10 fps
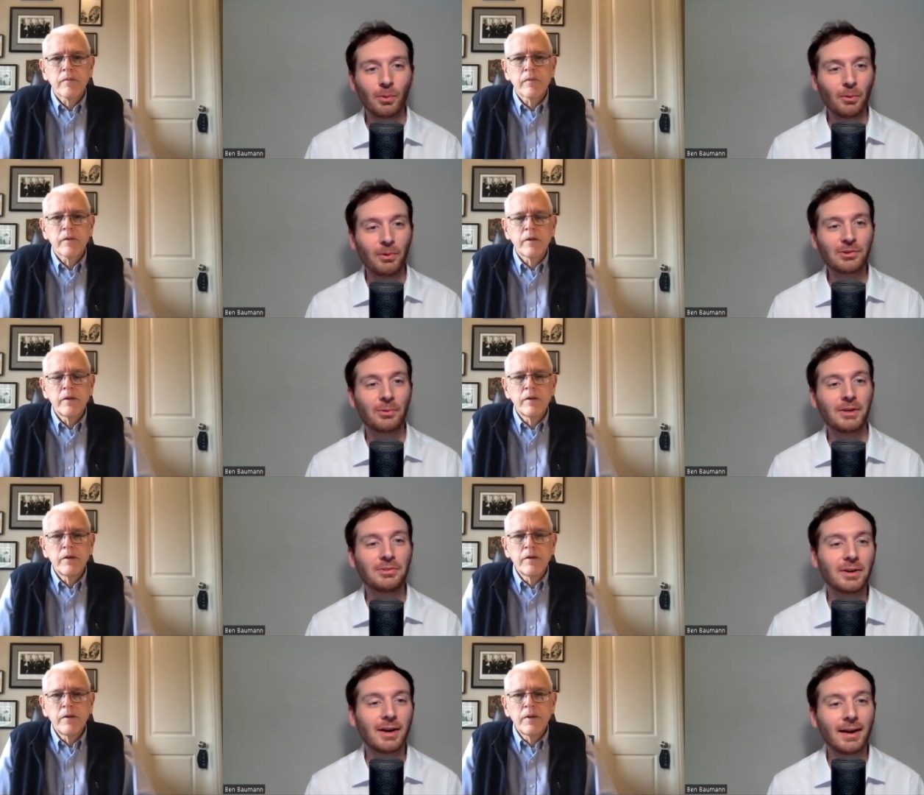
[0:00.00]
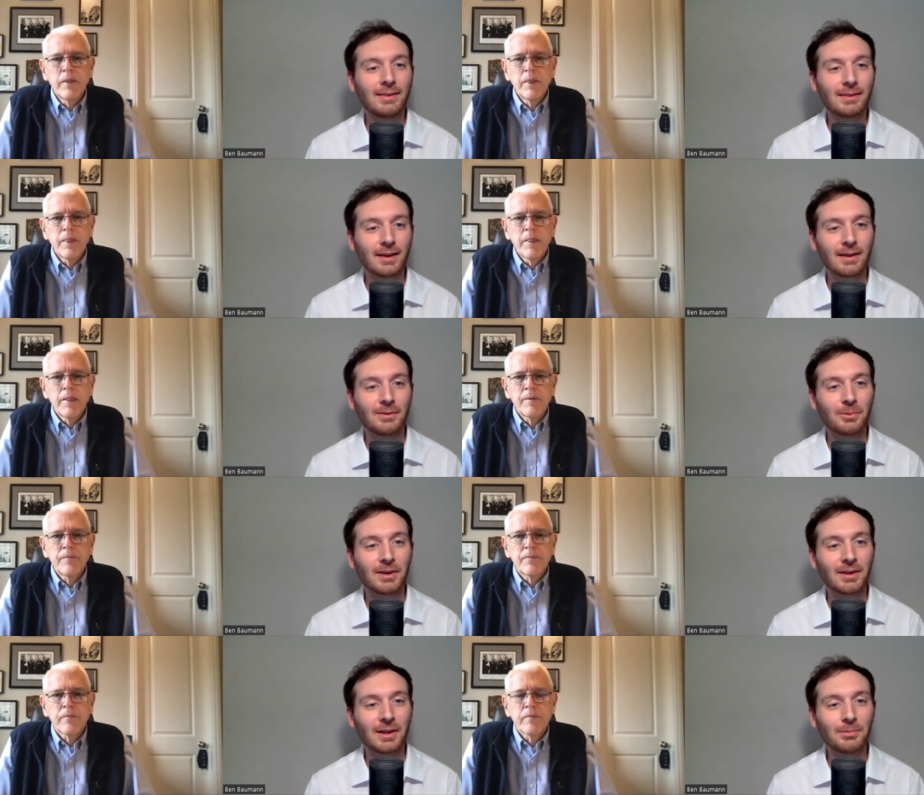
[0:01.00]
Speaker 1: what what's going through your head then
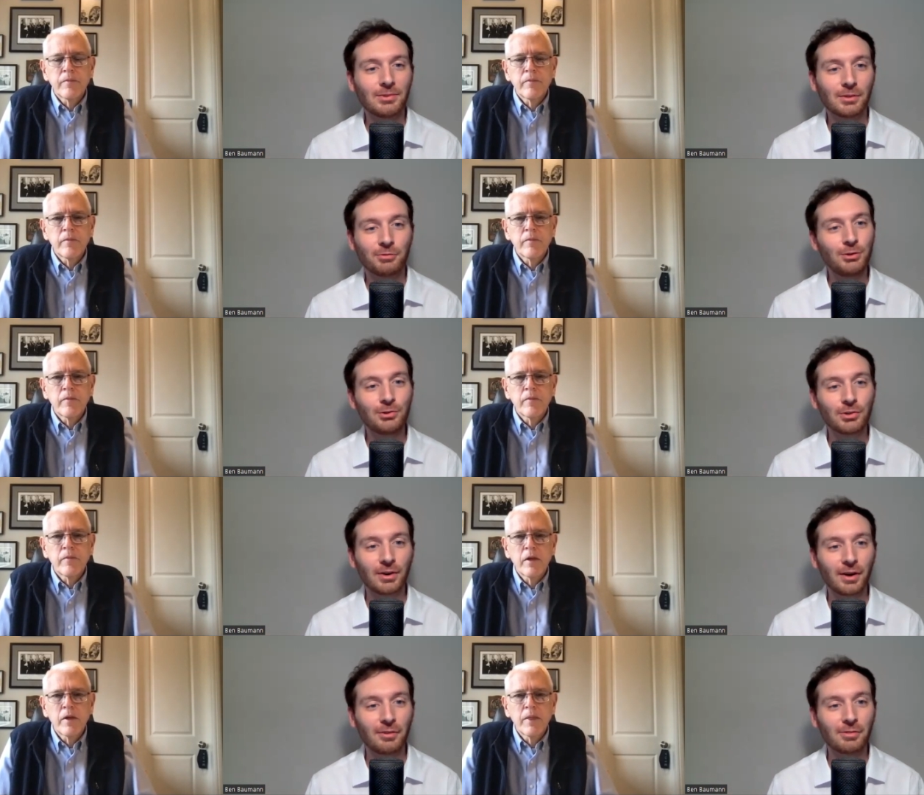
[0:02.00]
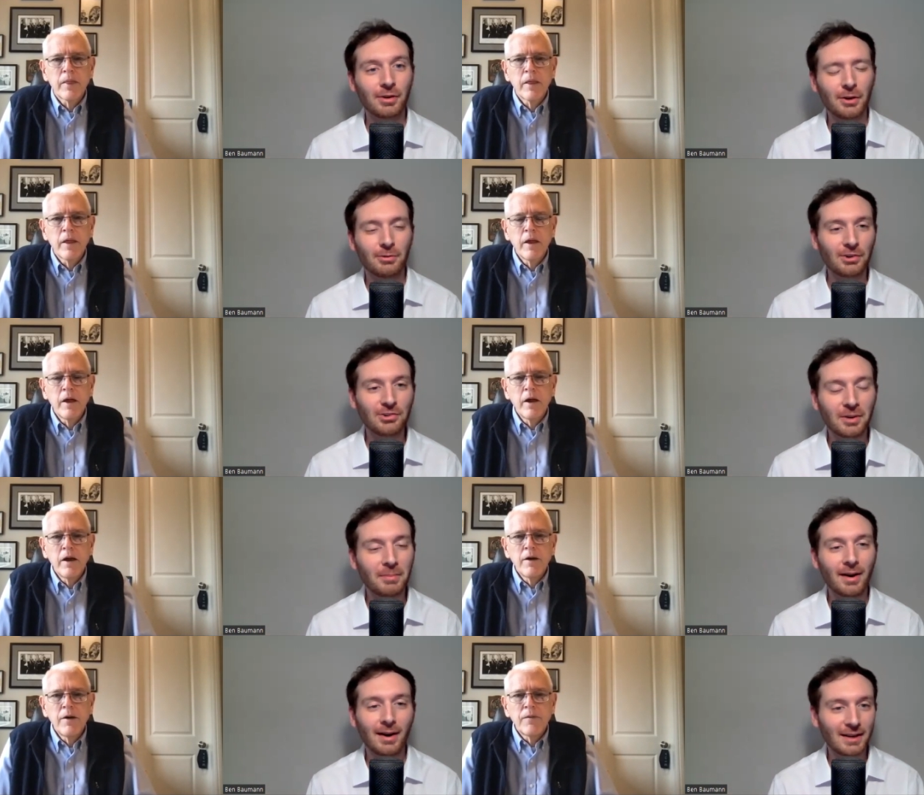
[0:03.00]
when it comes to the future of Russian
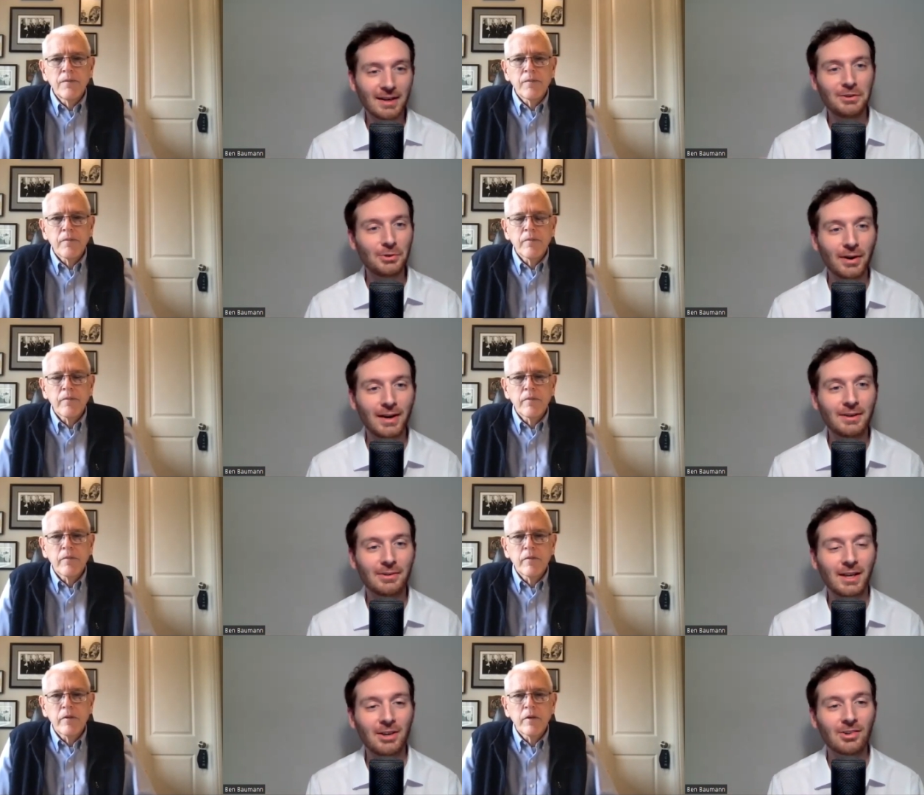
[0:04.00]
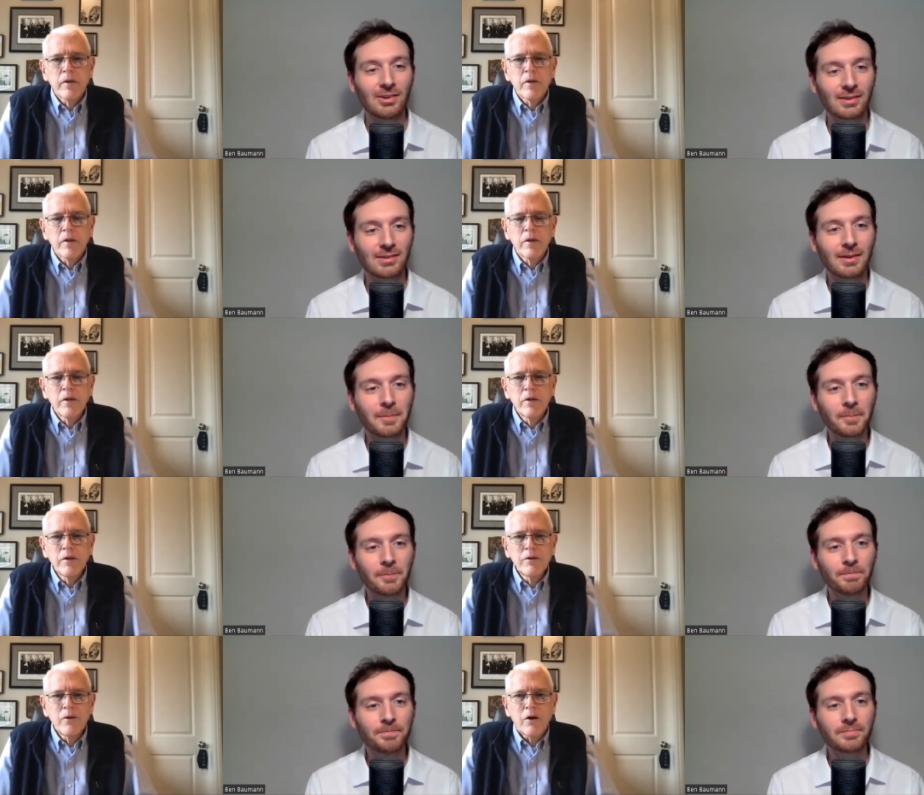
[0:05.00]
American and Ukrainian relations?
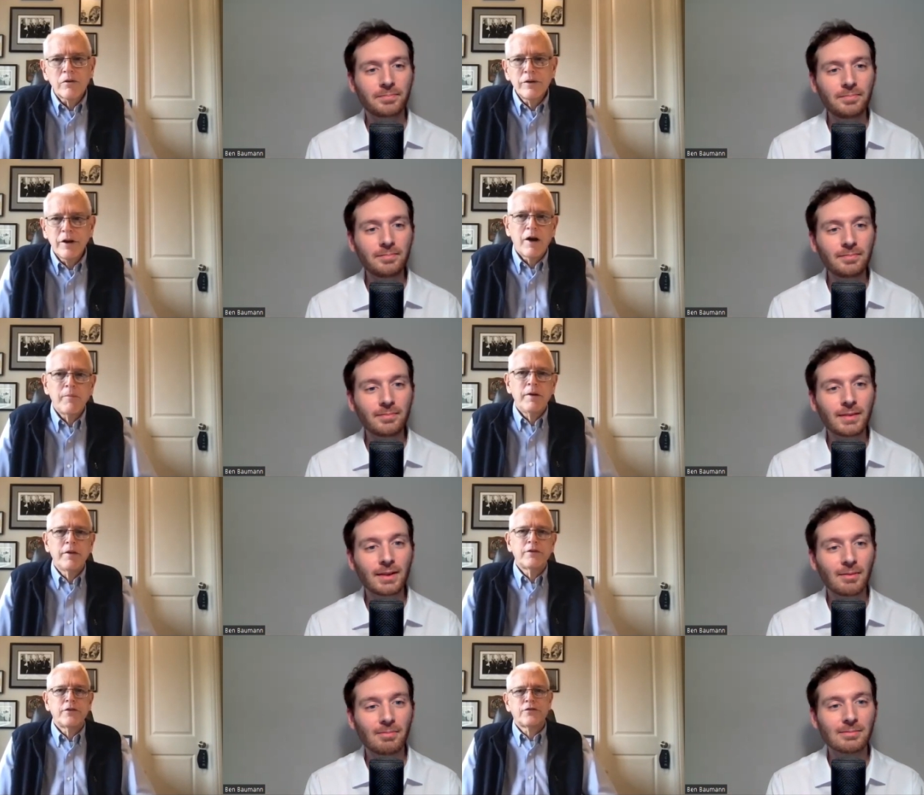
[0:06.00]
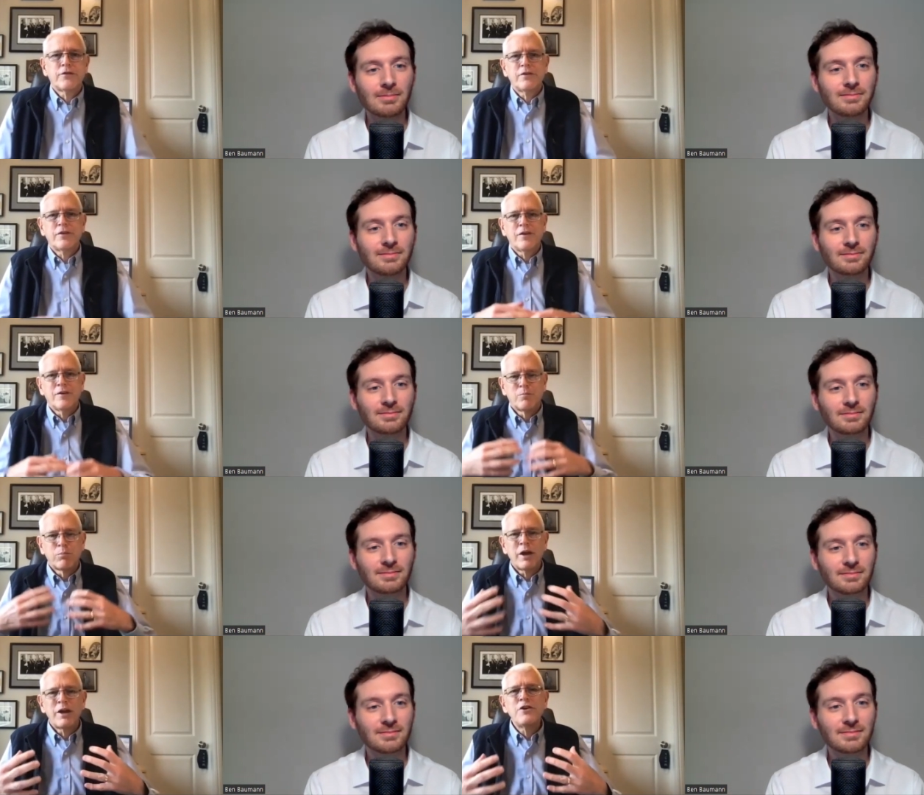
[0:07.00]
Speaker 2: Well, you know, I mean, this is
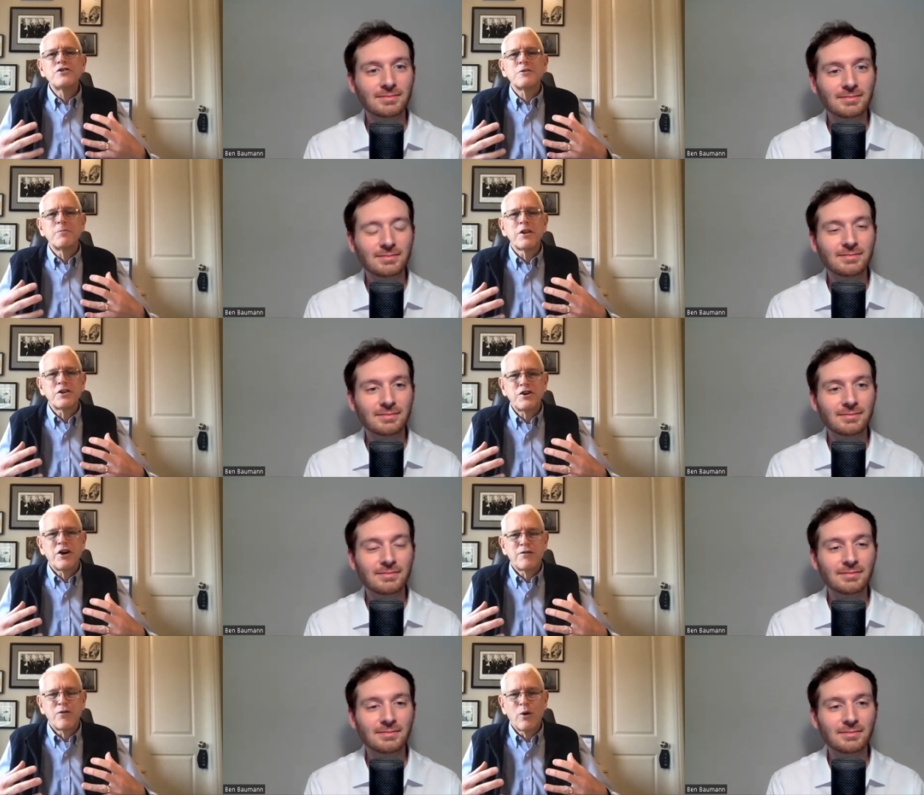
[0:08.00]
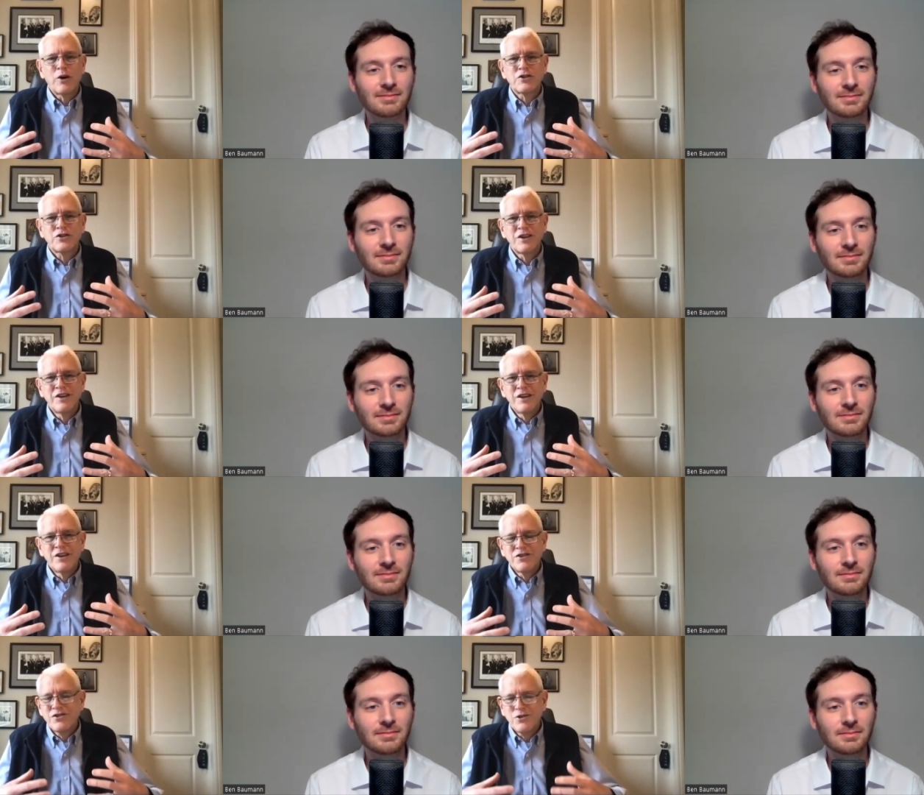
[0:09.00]
blatant use of military force
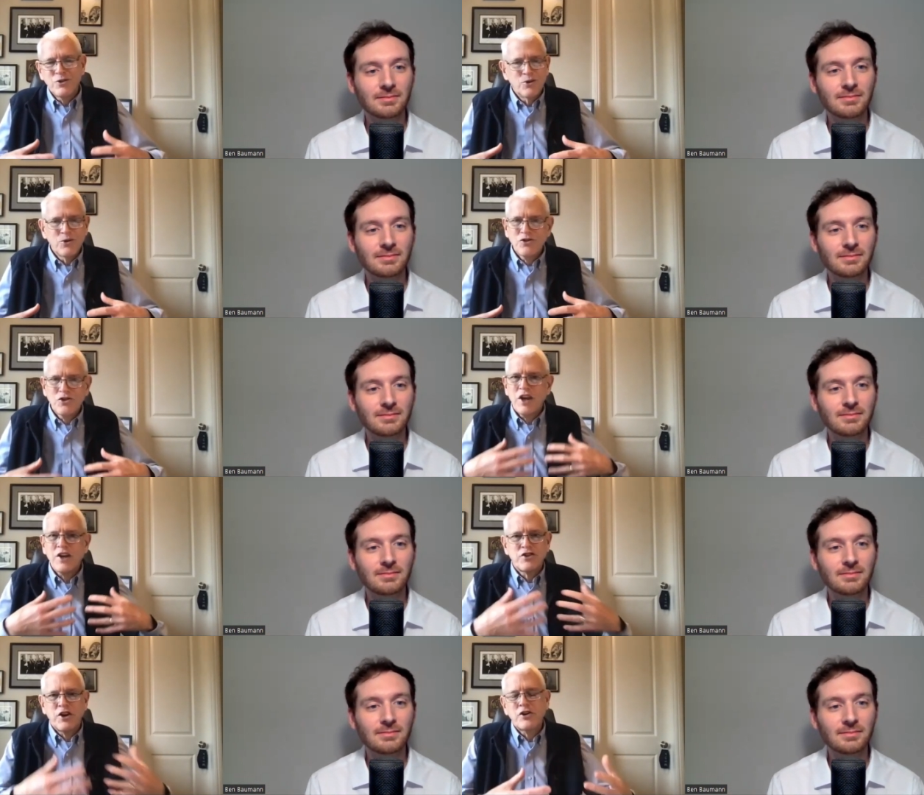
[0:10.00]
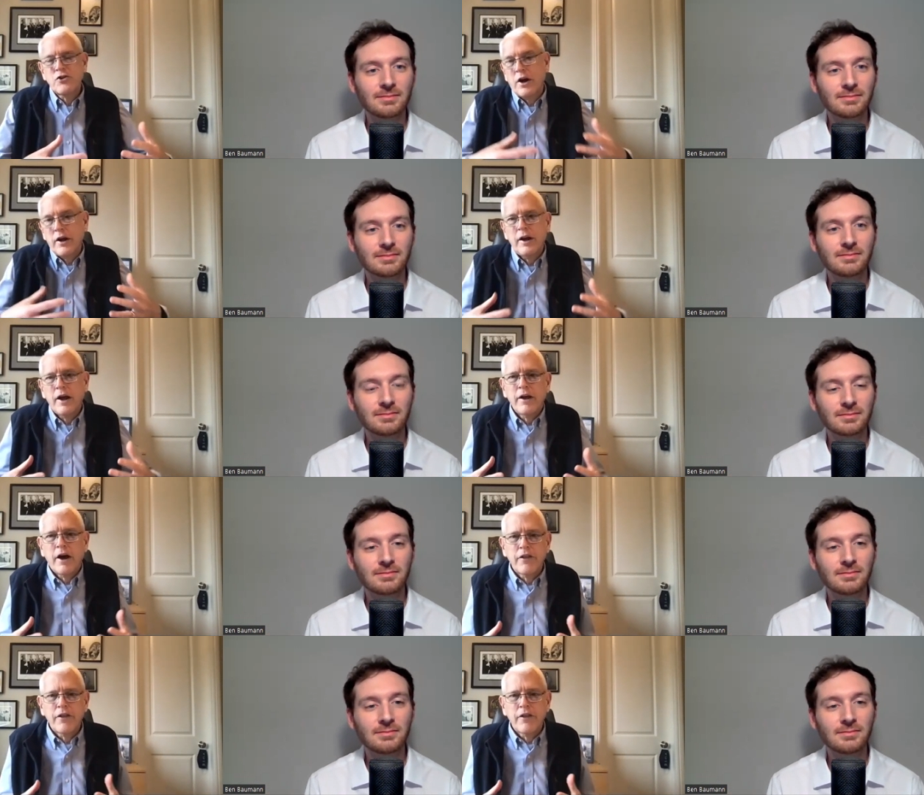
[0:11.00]
to to take territory, and I,